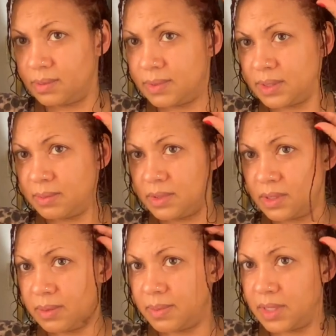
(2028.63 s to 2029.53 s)
sometimes you
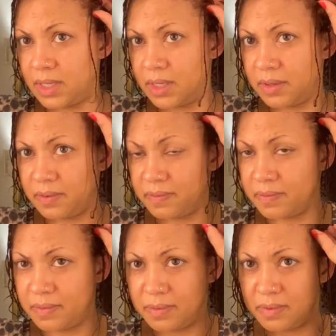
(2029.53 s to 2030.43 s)
gotta be
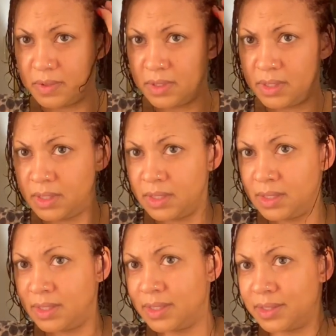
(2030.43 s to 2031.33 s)
careful
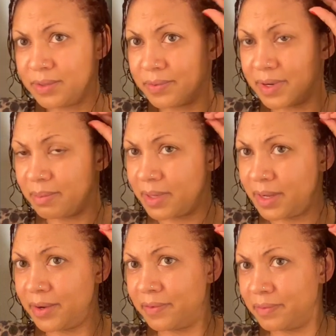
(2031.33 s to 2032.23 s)
not to grab
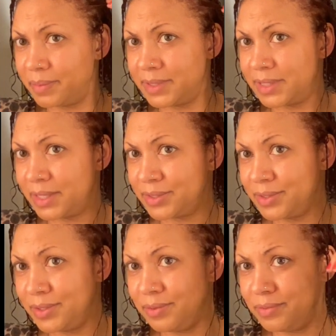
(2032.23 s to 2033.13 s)
hair from a section
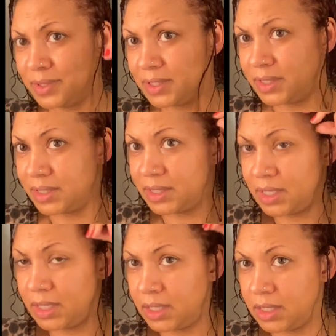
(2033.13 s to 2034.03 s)
that you just
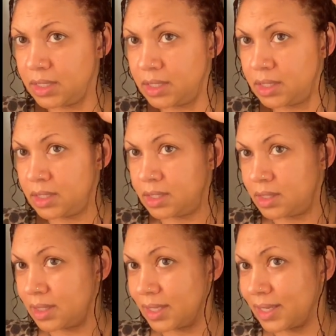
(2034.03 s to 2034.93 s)
did,
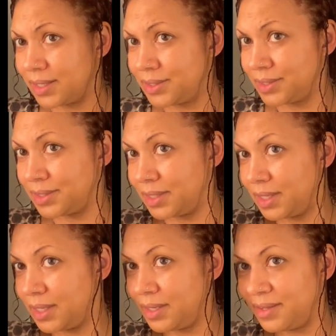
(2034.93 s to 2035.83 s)
like I just did.